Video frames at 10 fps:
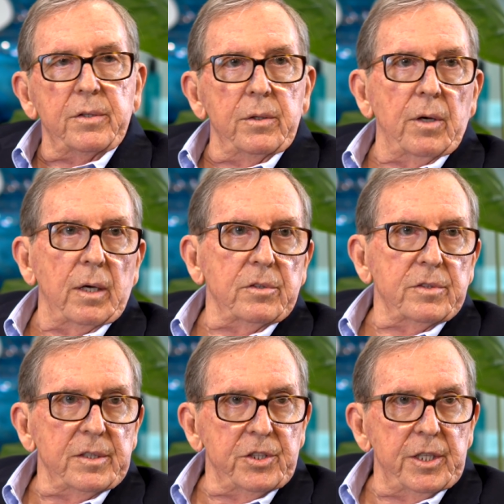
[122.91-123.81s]
Dr.
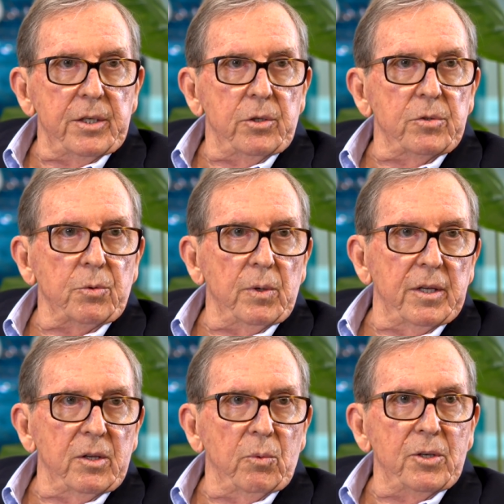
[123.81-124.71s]
Sajid, who is
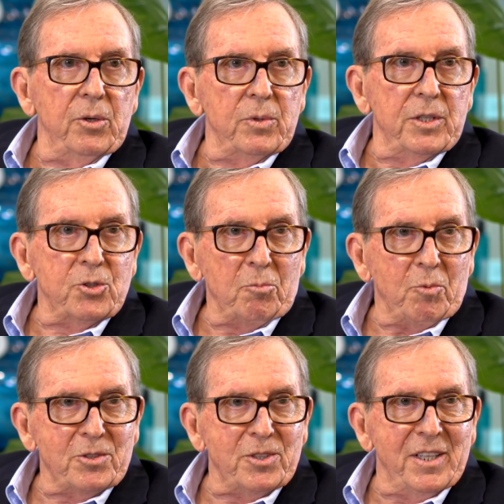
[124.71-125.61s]
really the one who
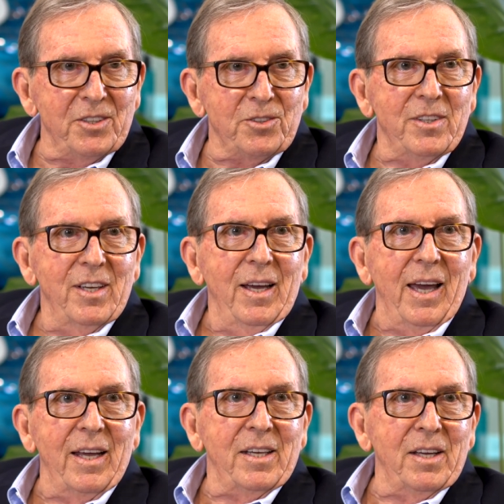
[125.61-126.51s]
interprets these
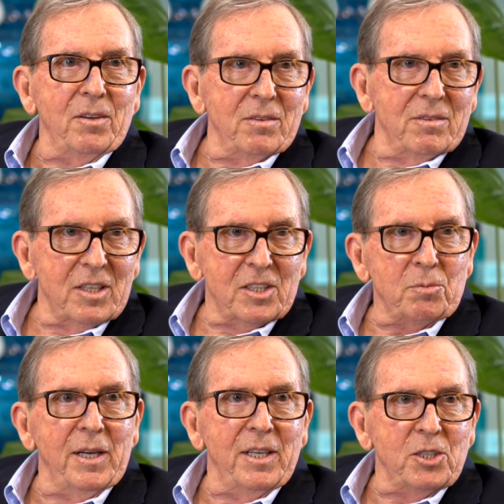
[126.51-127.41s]
and can
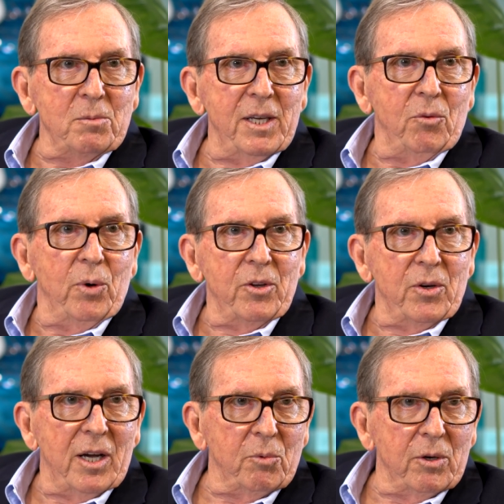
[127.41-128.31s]
explain to me whether or
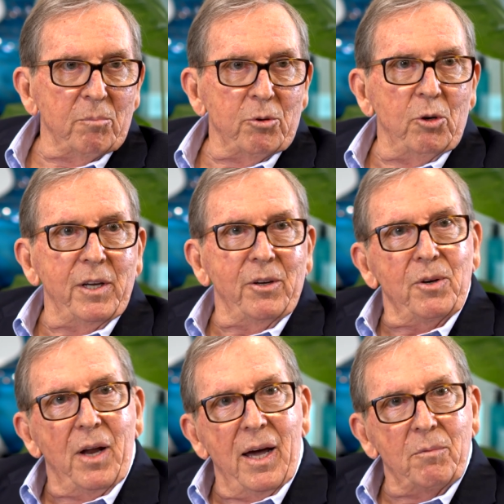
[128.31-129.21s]
not we're improving
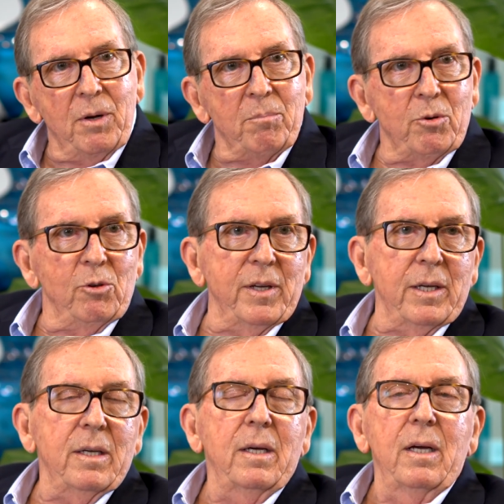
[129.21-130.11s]
or not
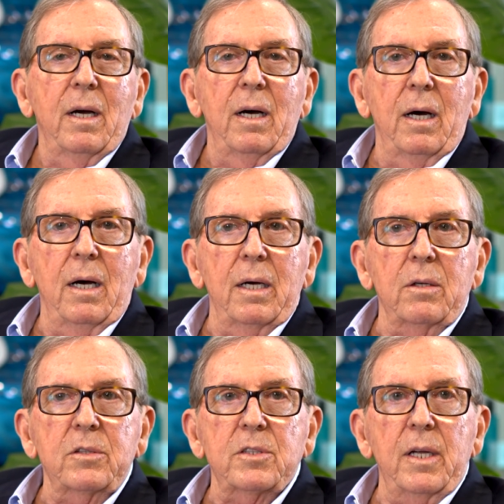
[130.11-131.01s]
improving, it
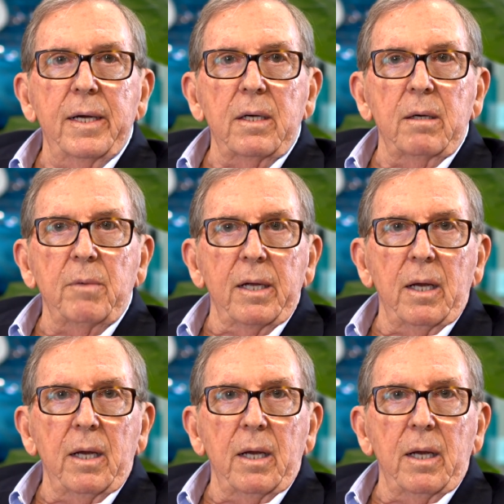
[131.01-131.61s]
looks like on my